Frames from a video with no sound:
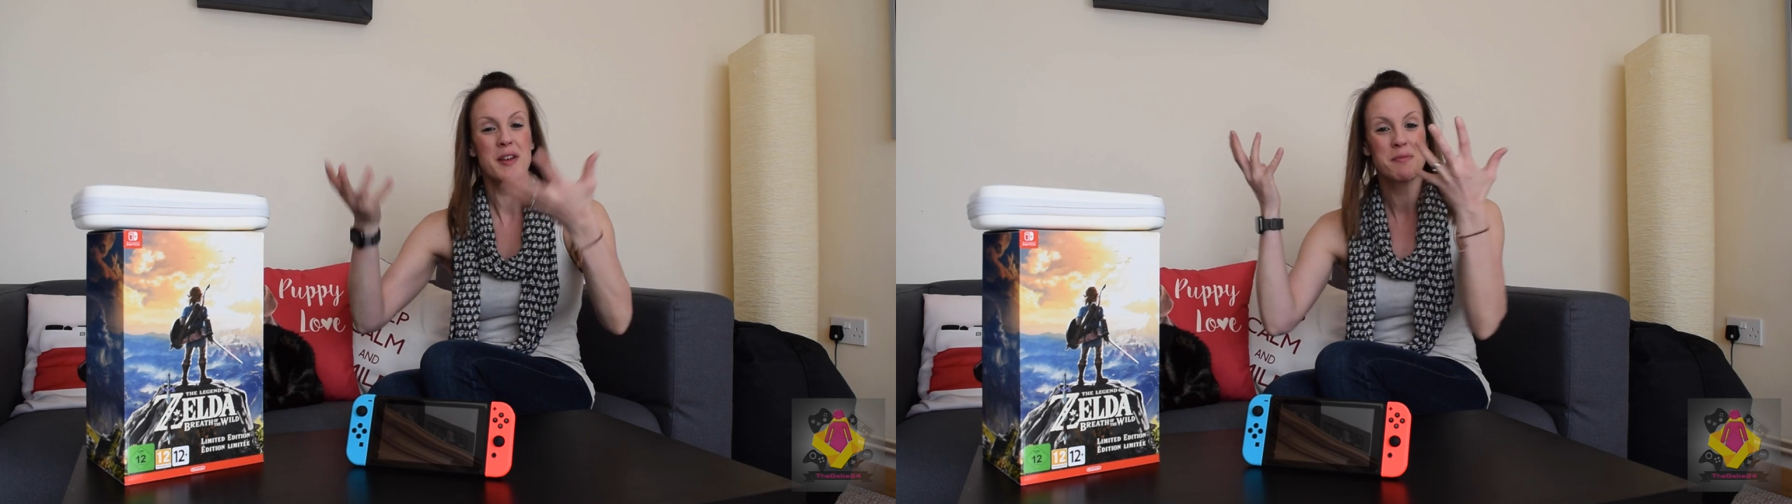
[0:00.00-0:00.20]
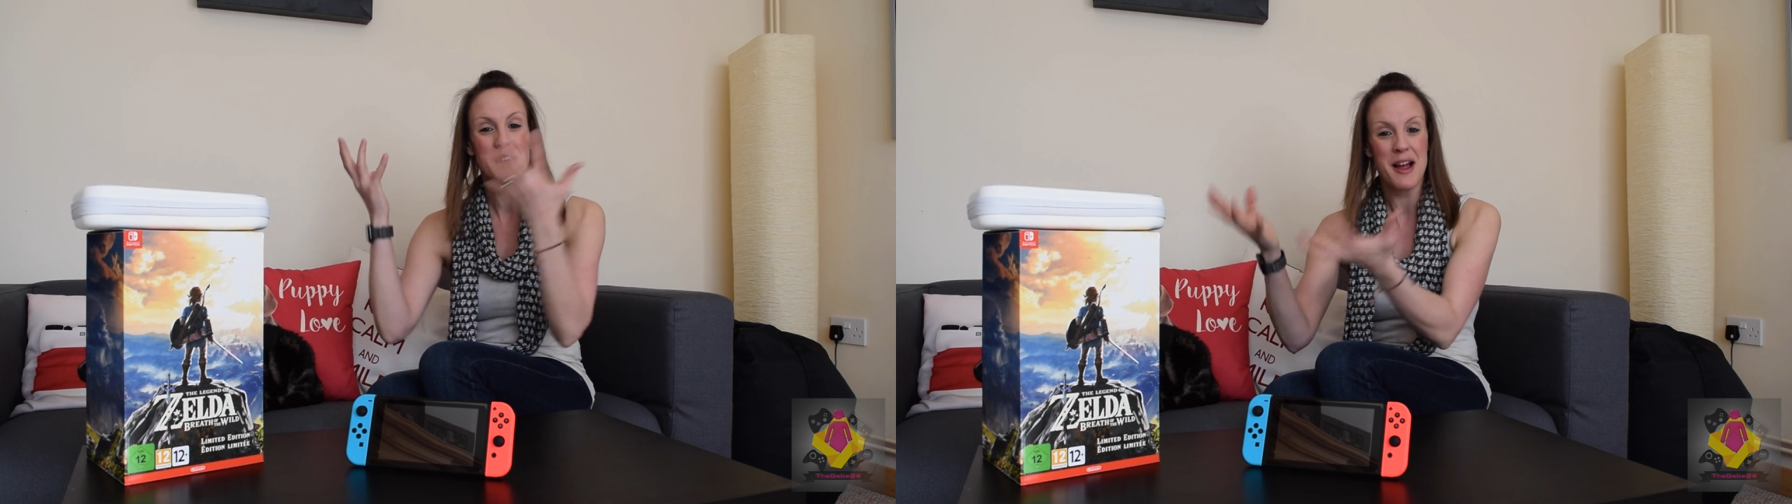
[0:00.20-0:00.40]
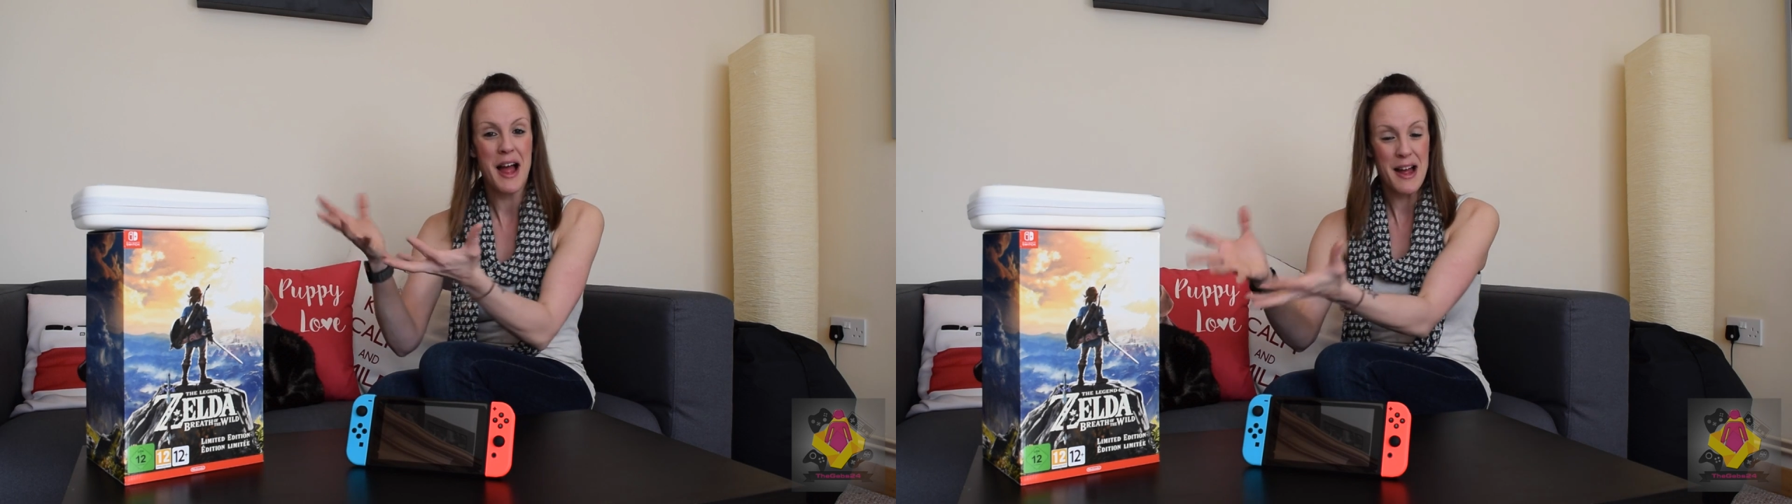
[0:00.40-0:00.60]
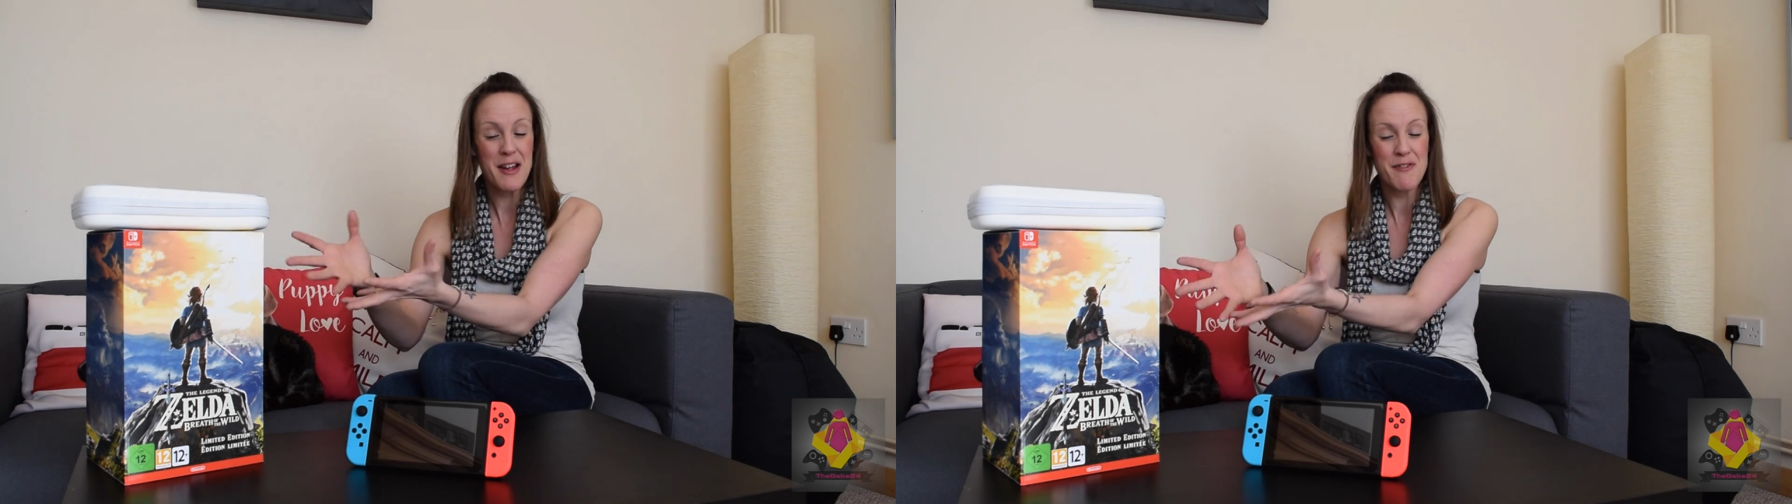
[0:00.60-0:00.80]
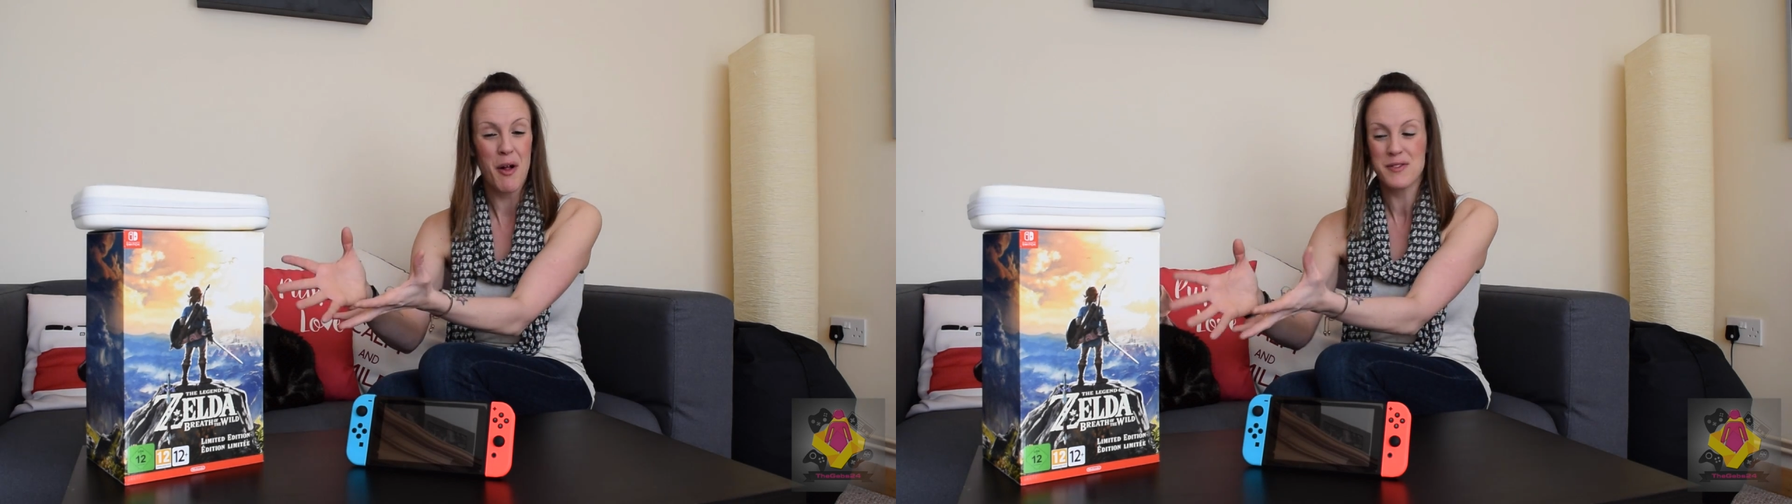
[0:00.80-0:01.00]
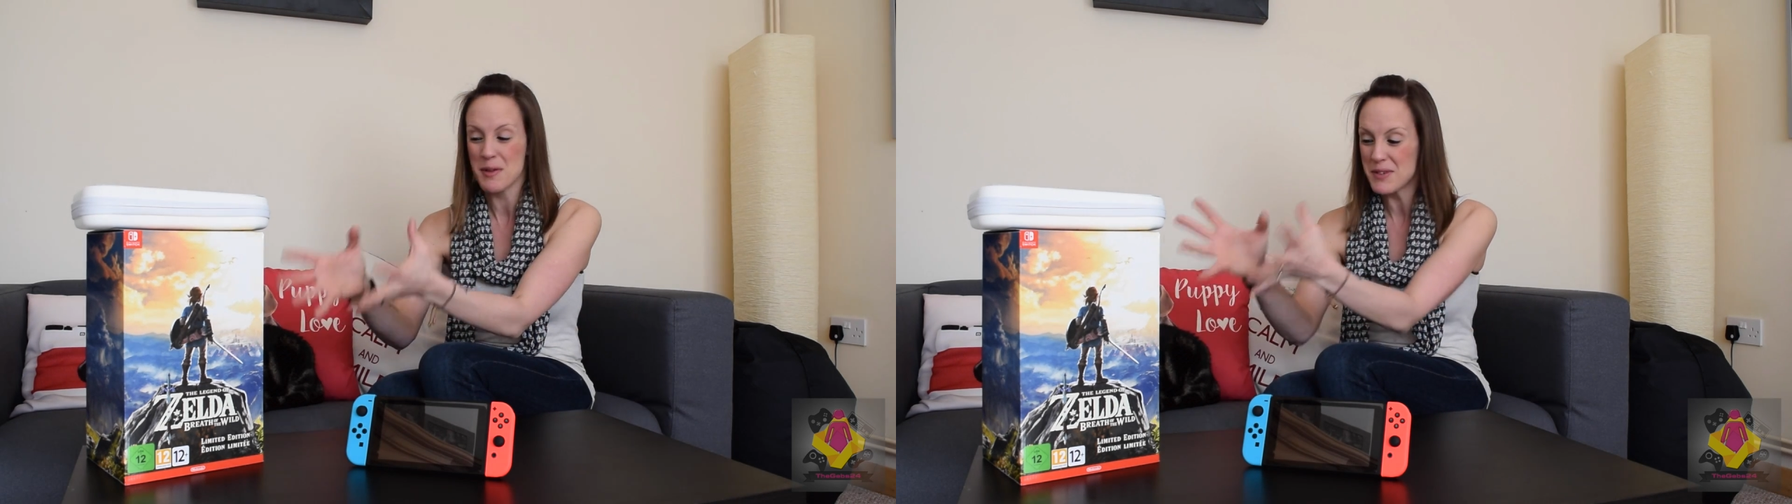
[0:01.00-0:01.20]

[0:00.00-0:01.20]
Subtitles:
I'm